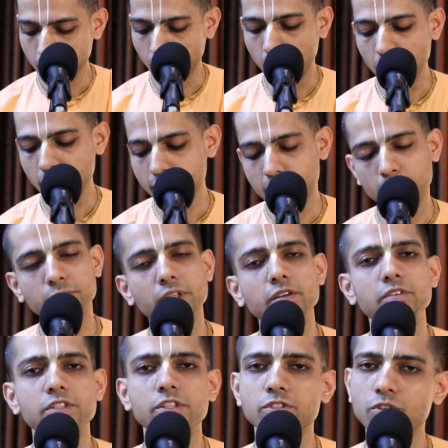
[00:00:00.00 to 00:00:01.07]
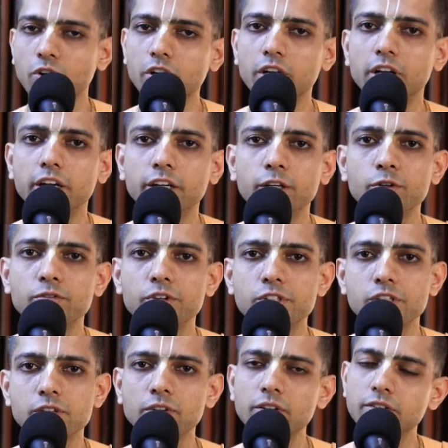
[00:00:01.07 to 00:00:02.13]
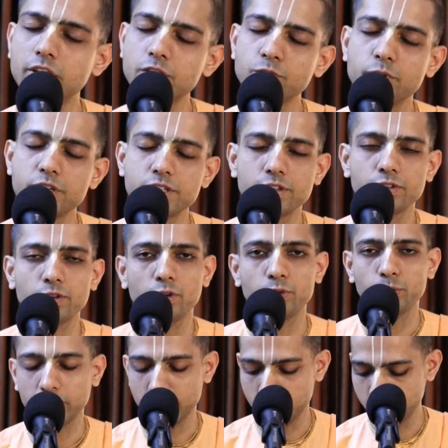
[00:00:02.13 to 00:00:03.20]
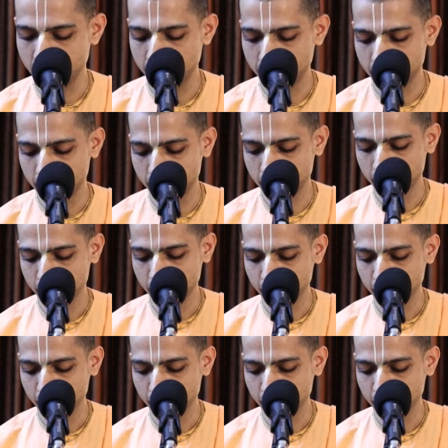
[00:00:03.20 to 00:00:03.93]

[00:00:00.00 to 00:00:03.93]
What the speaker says: or something which is not related to festivals, such questions also can be taken.